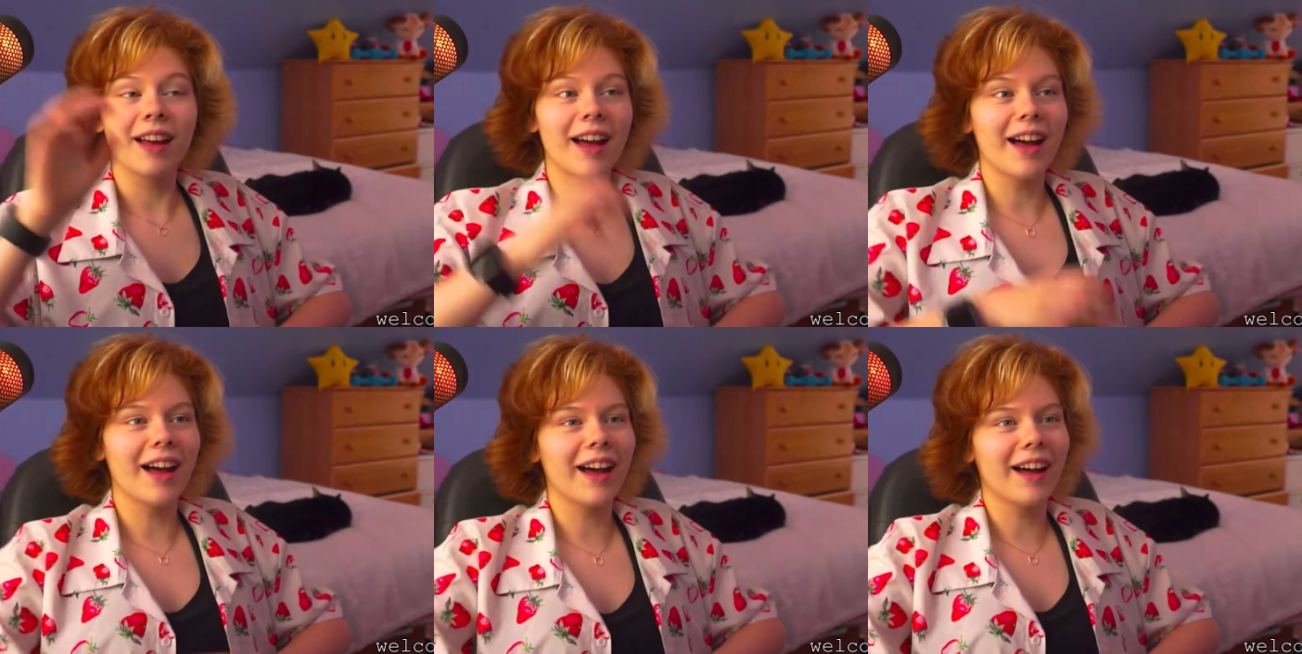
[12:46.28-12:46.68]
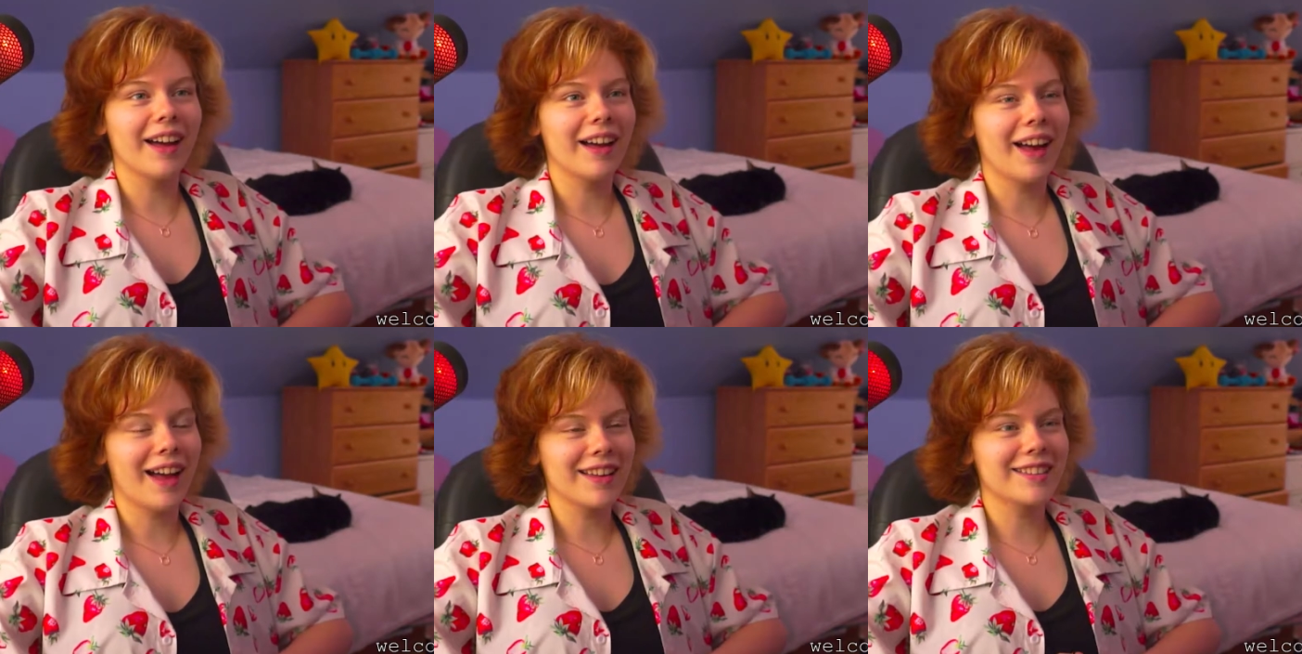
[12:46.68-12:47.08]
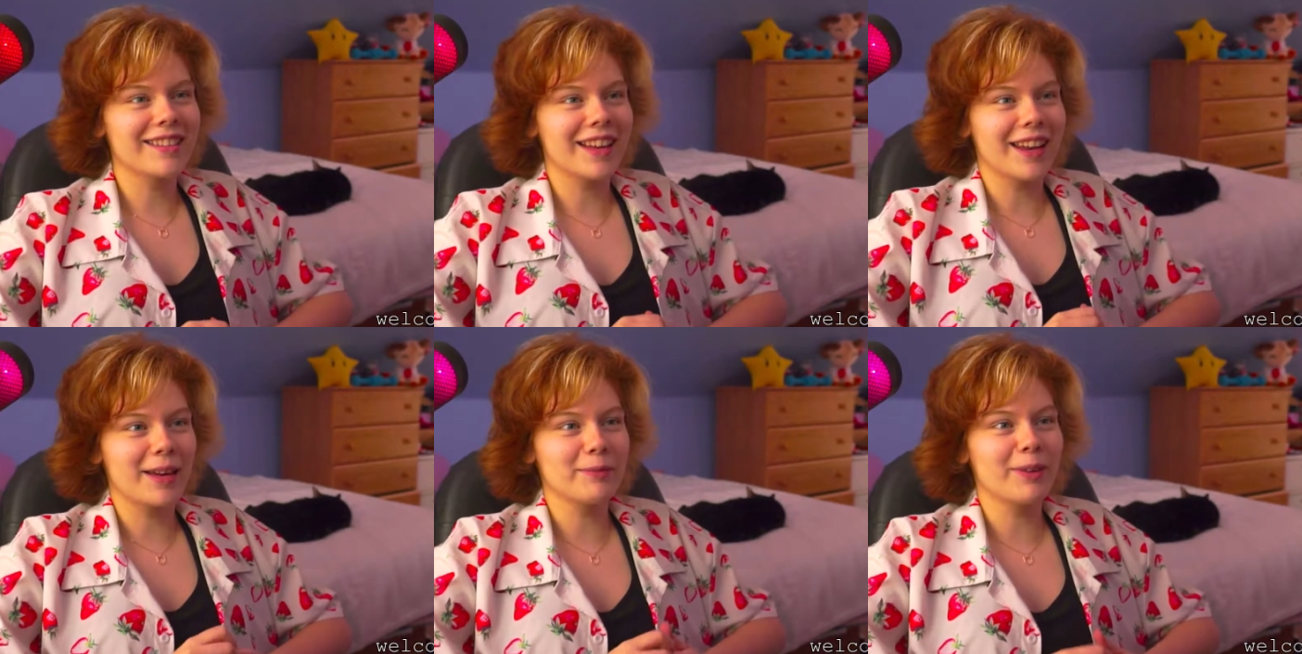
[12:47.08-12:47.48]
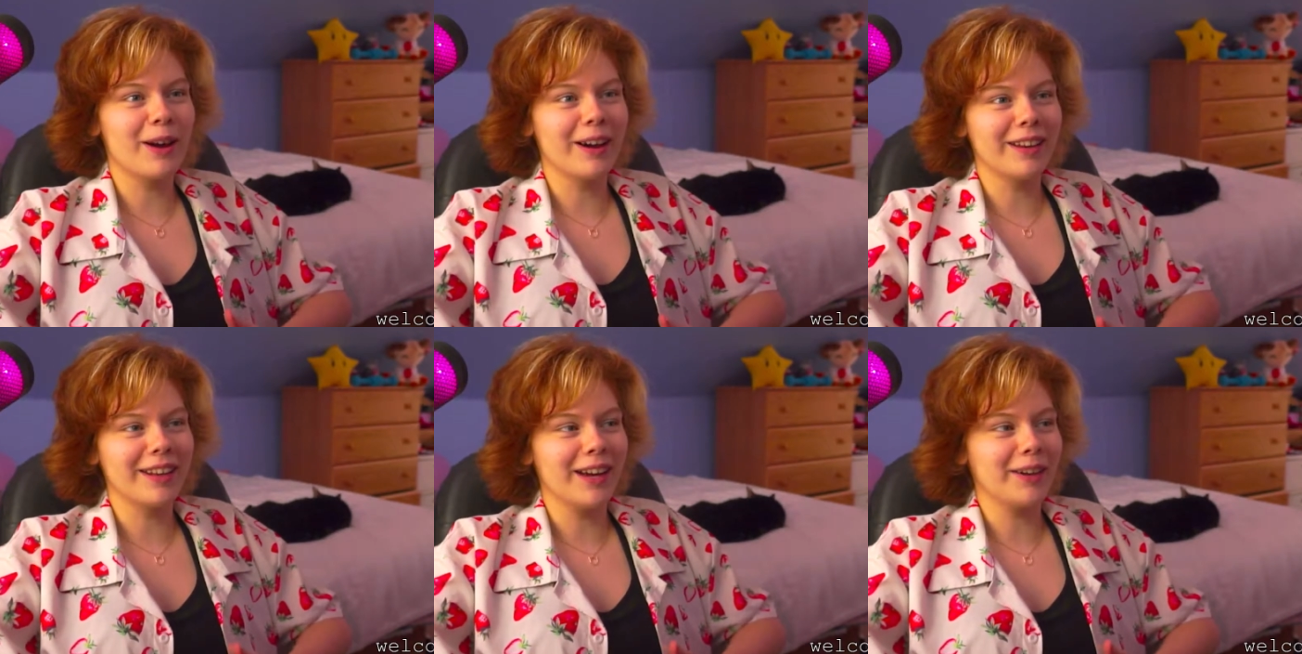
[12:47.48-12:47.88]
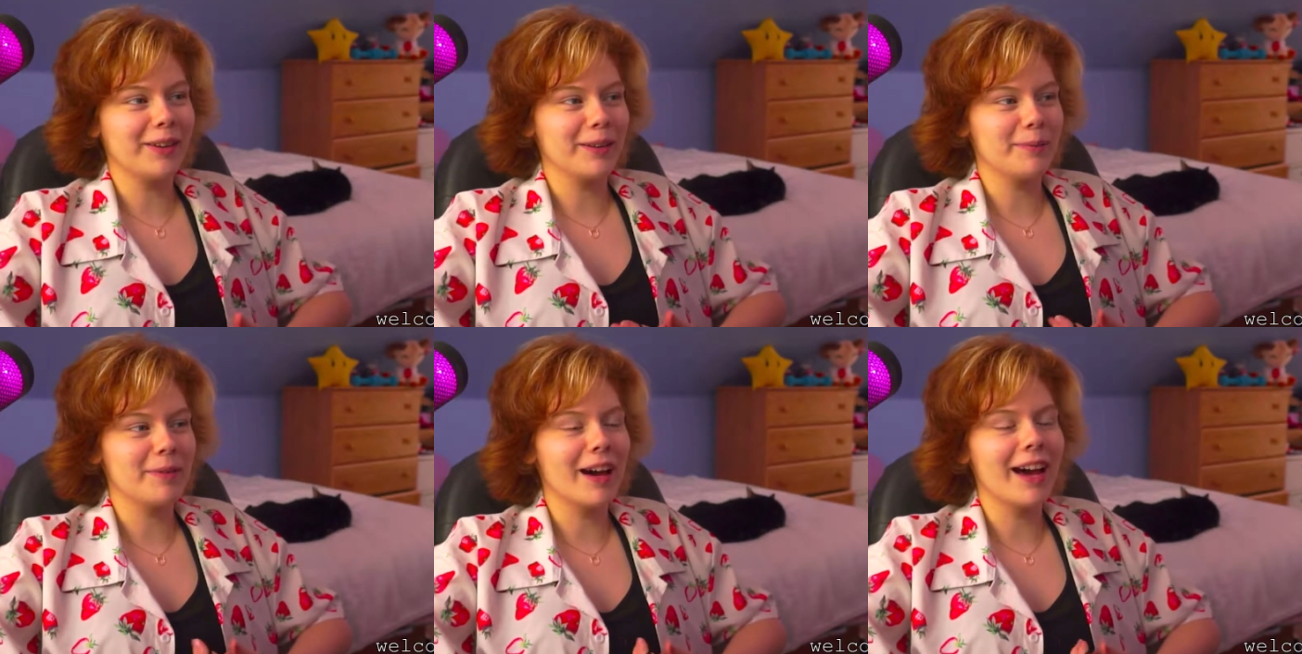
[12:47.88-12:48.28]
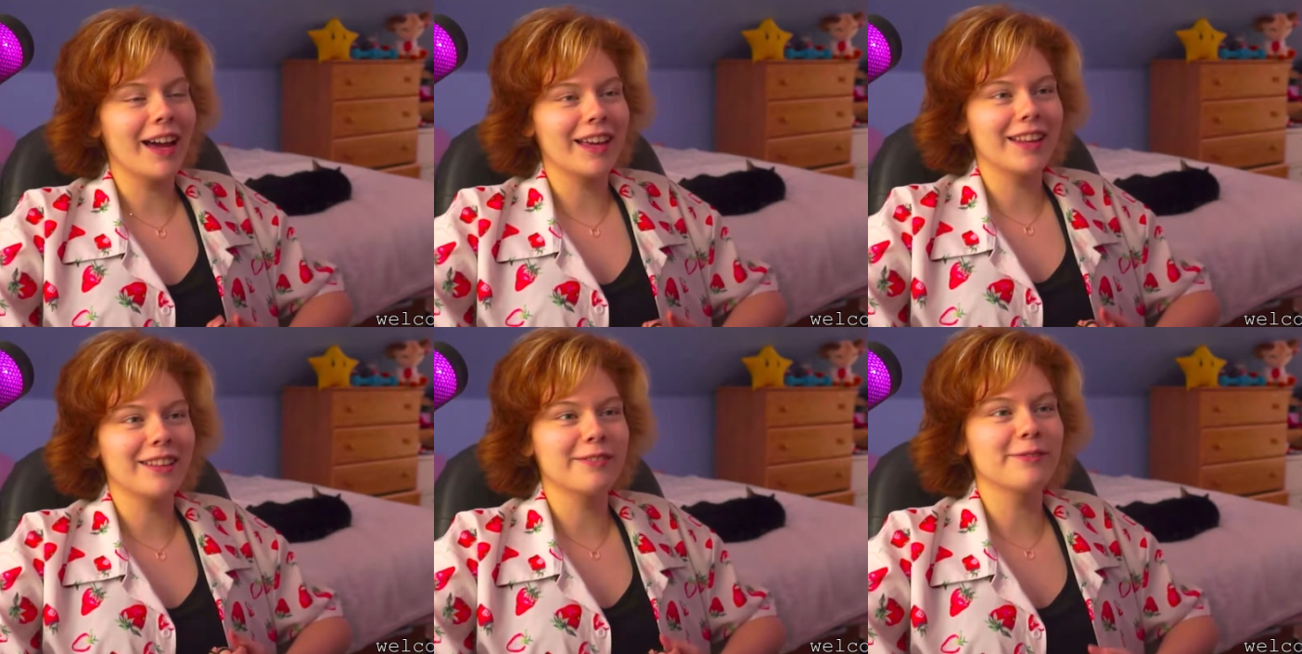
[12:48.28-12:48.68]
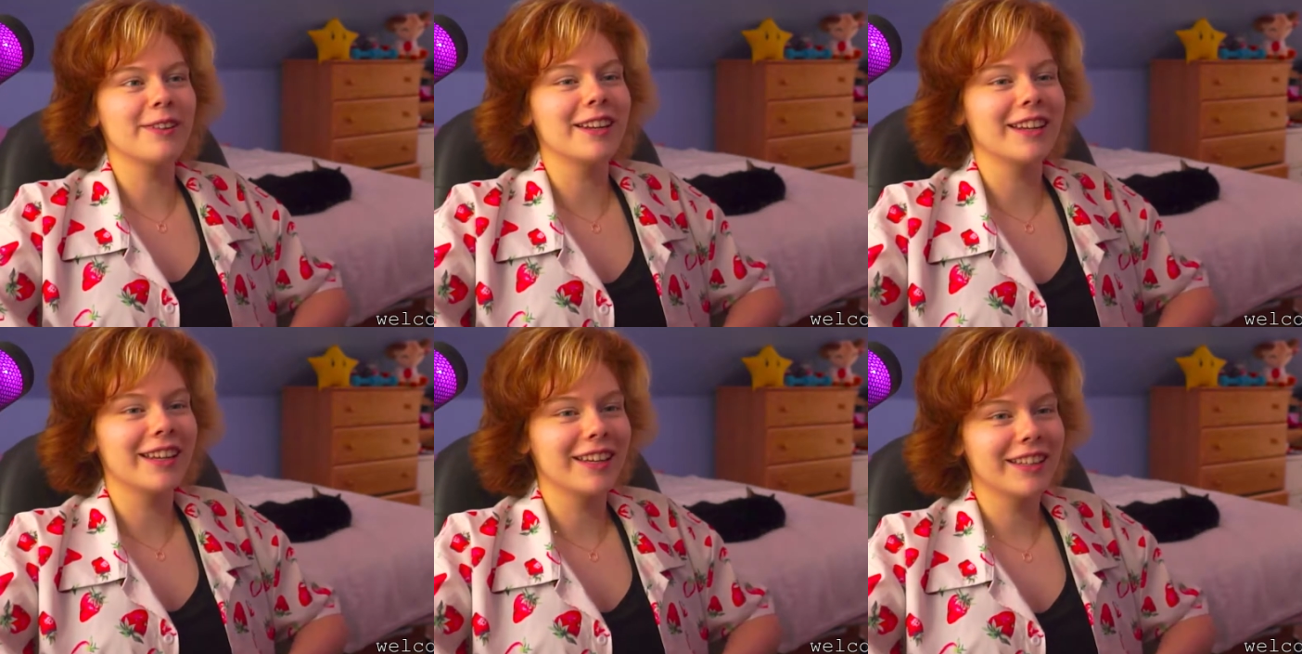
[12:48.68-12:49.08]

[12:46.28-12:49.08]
Haha, I said I'm gone now. Goodbye. That's funny.